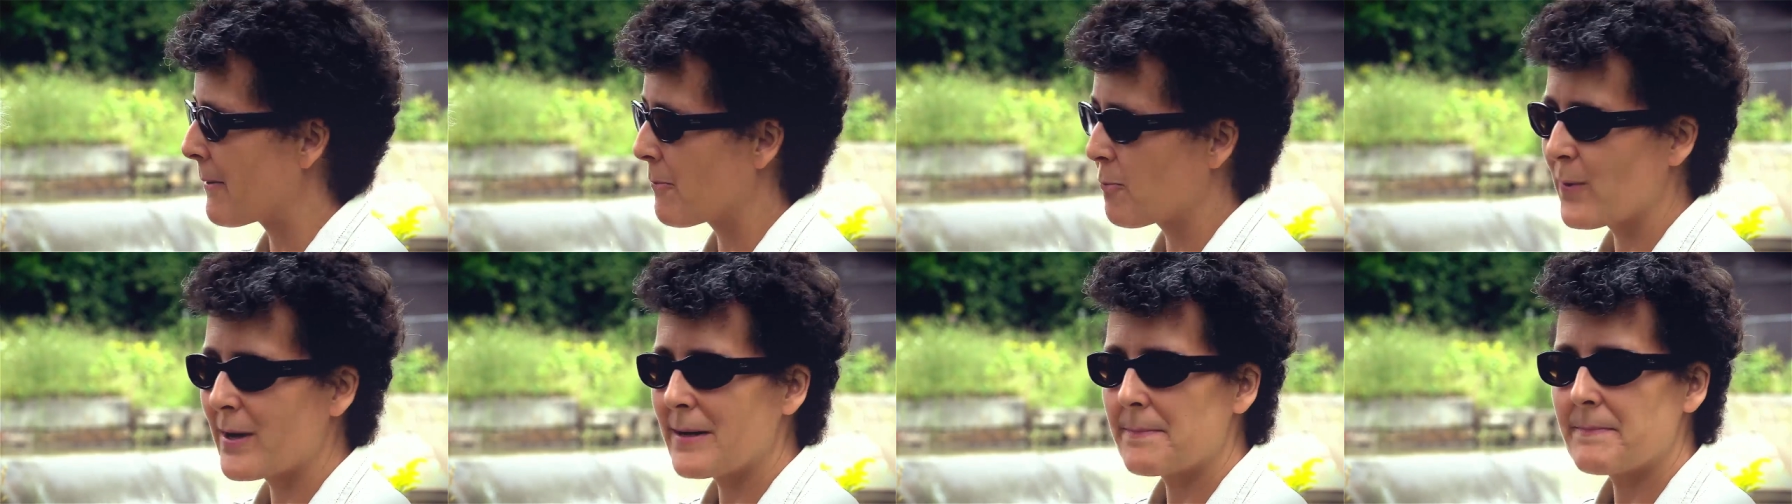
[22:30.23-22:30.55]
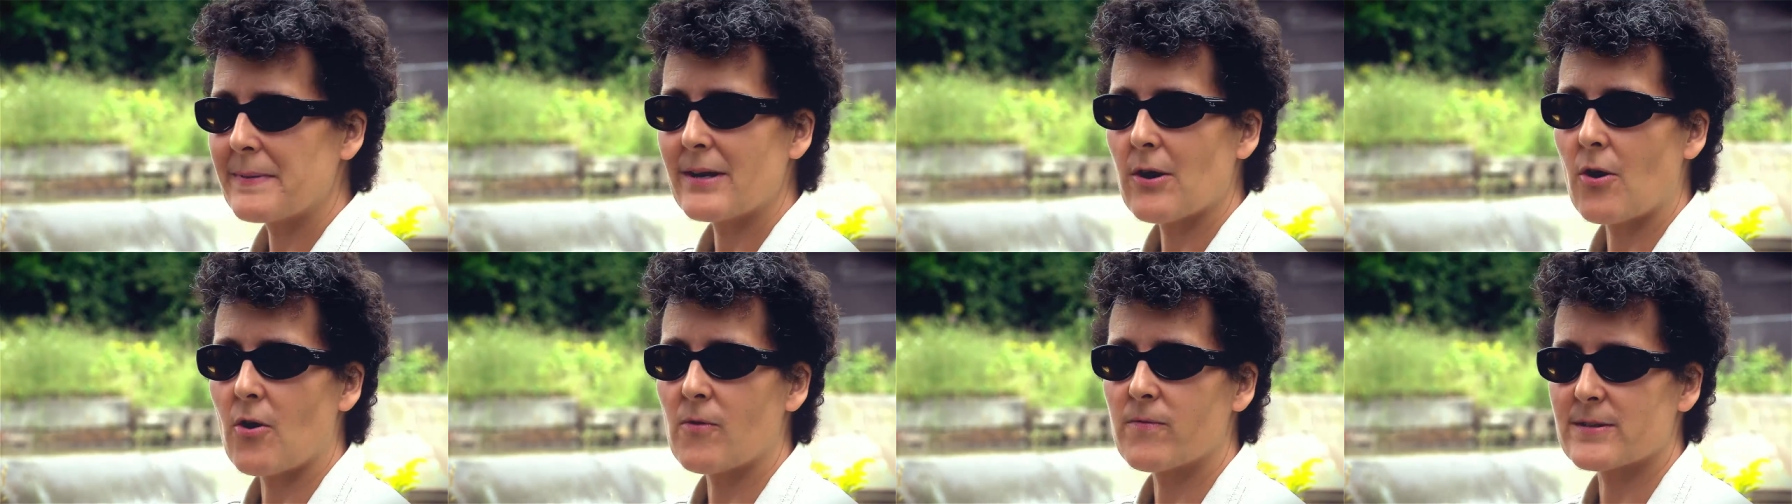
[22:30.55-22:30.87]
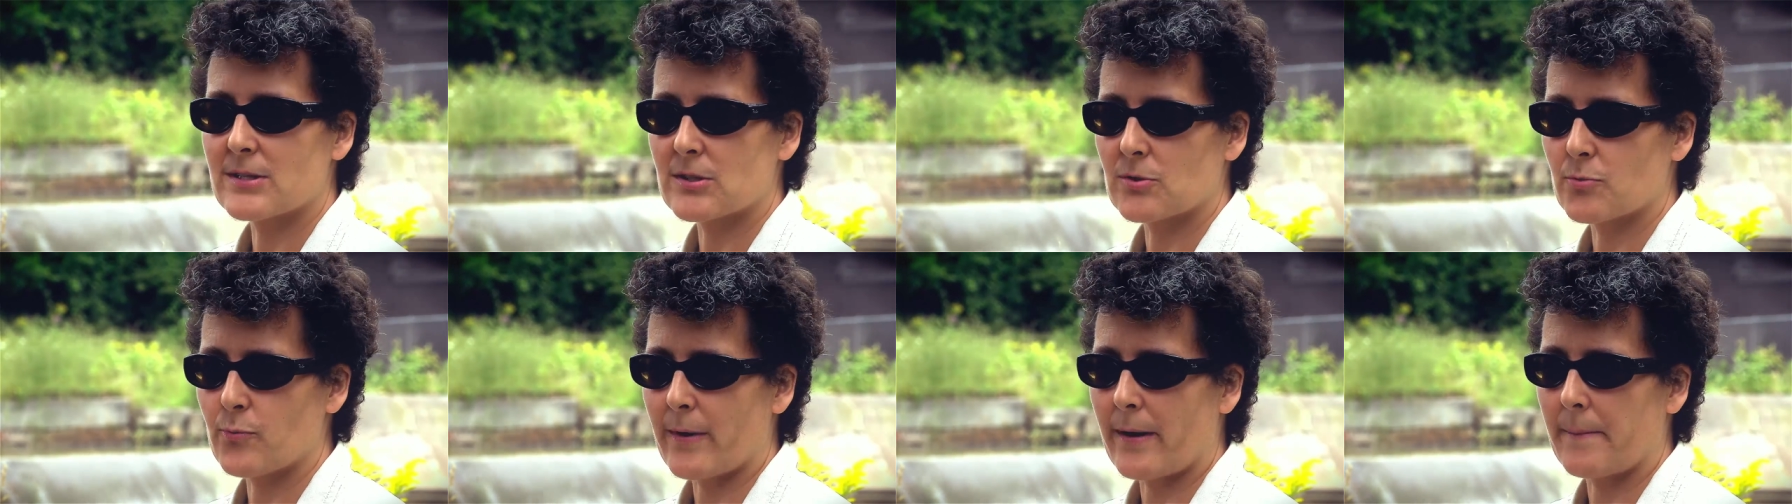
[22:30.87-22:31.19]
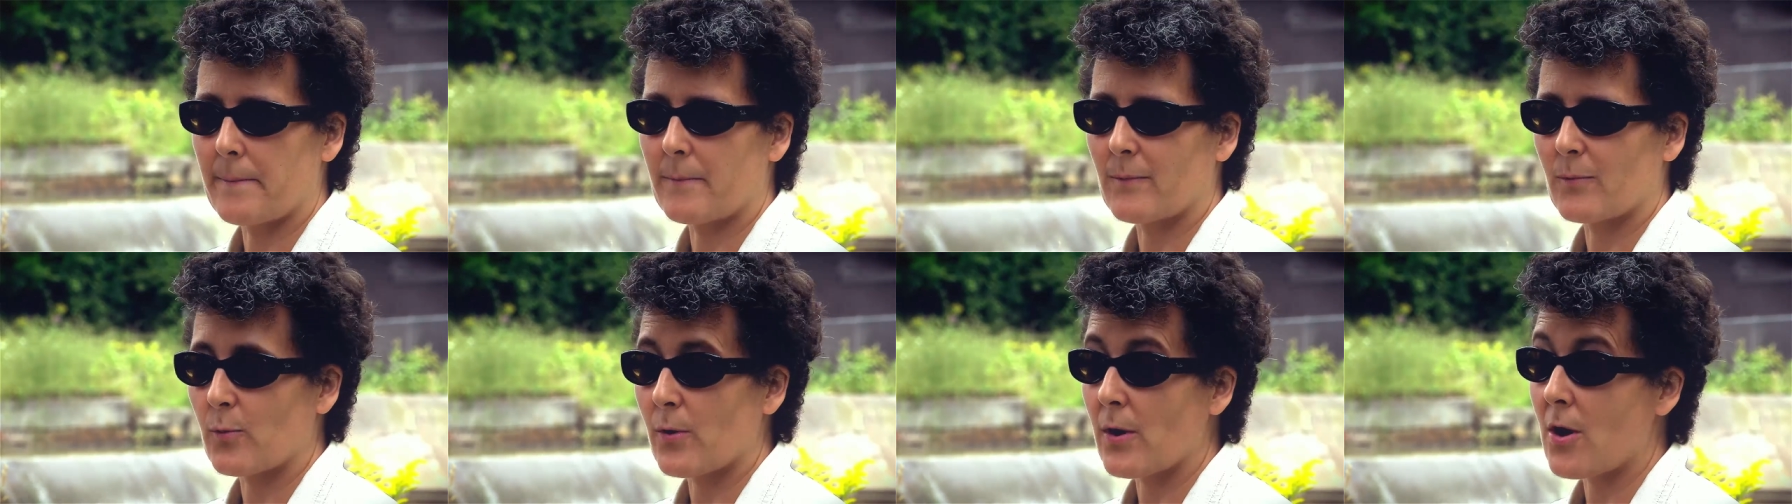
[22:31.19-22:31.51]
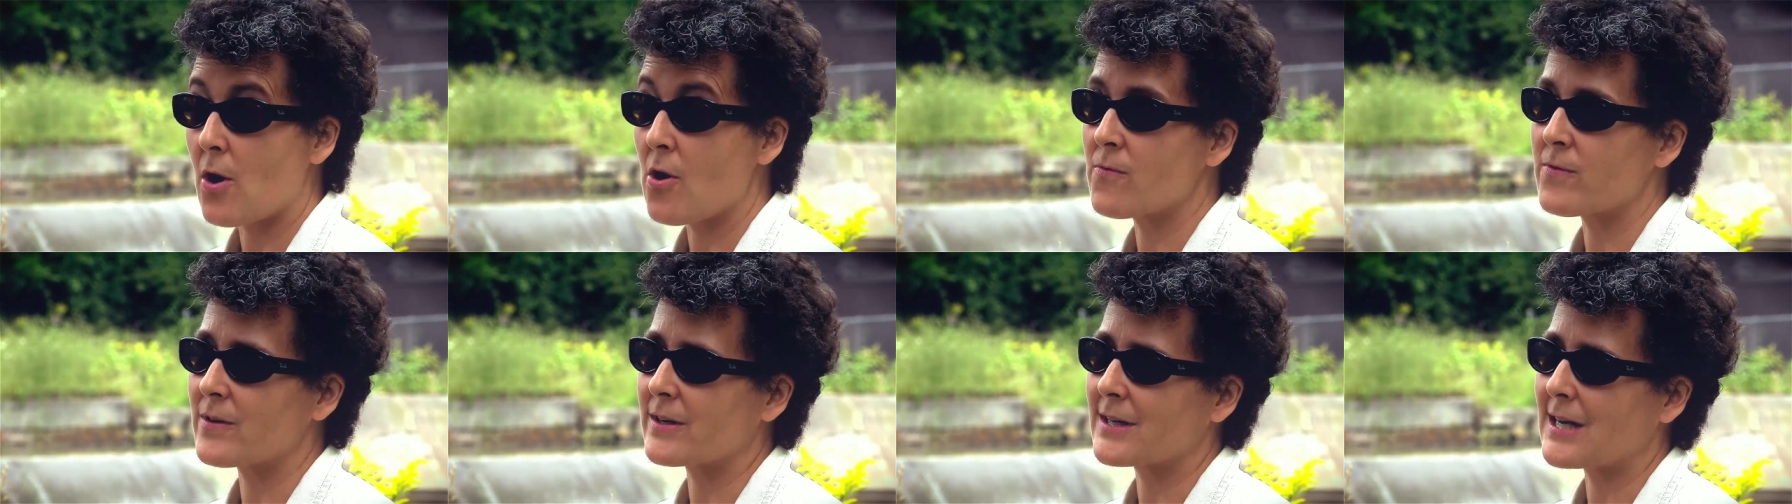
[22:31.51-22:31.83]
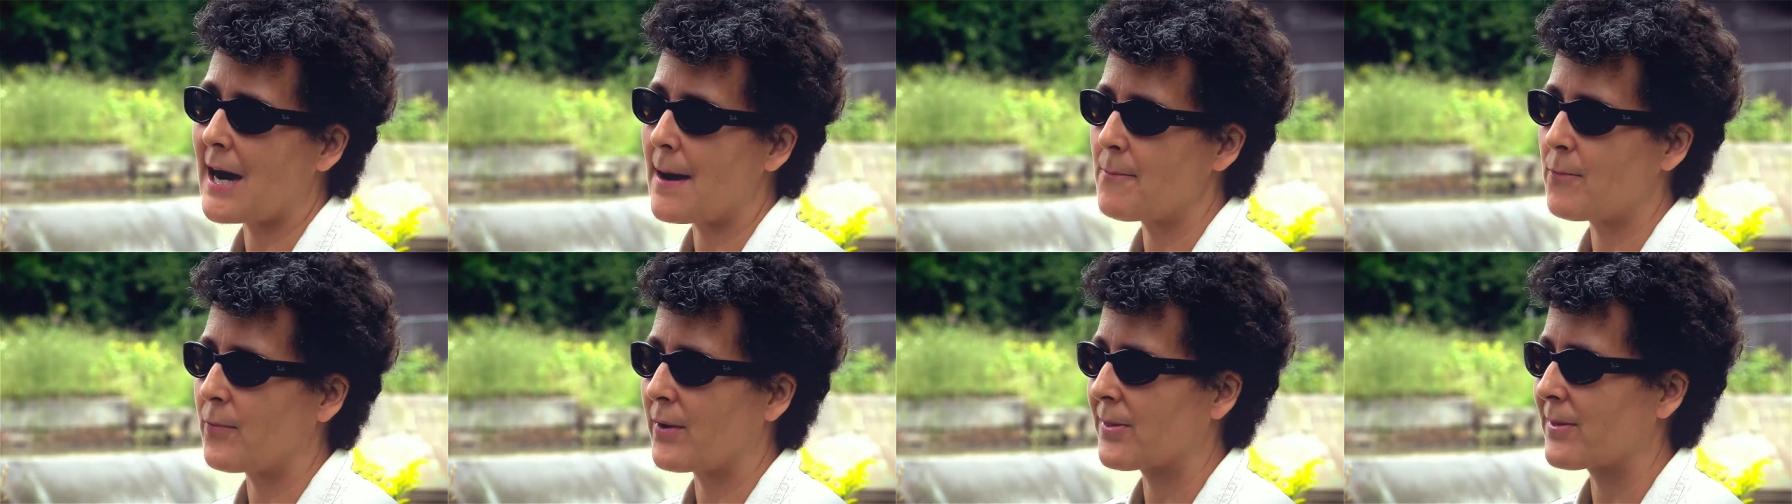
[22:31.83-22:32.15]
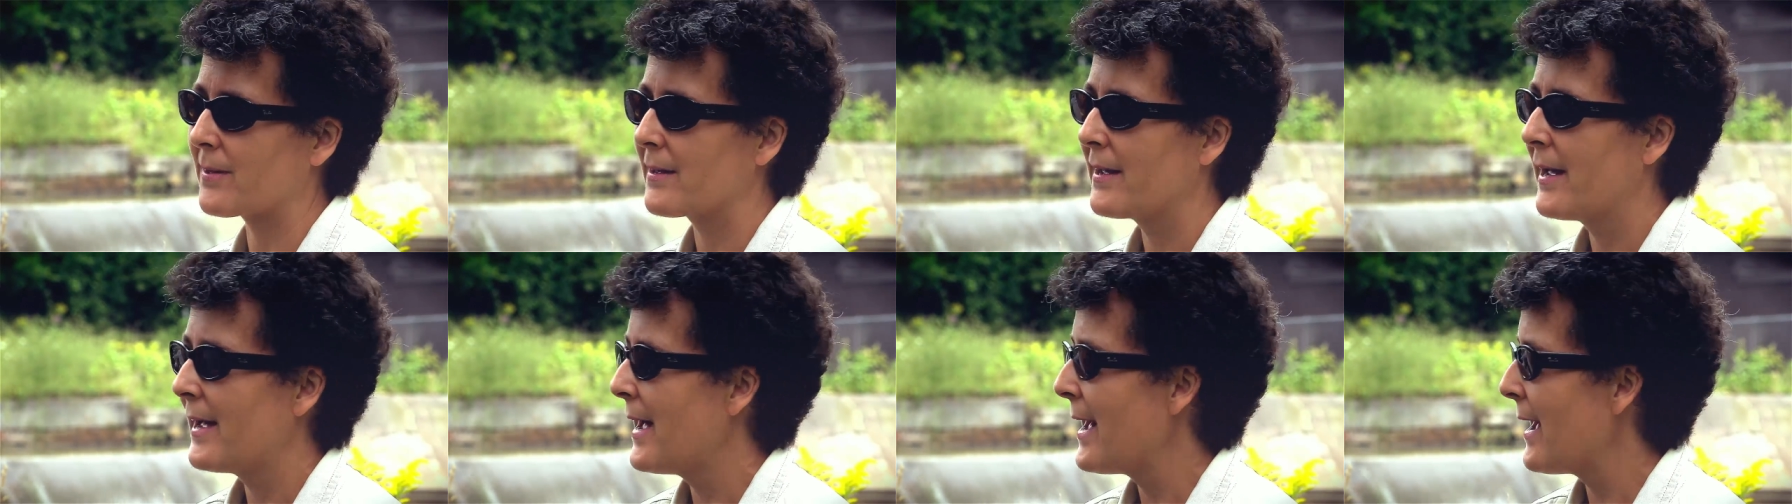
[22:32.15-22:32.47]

We'd be overcome with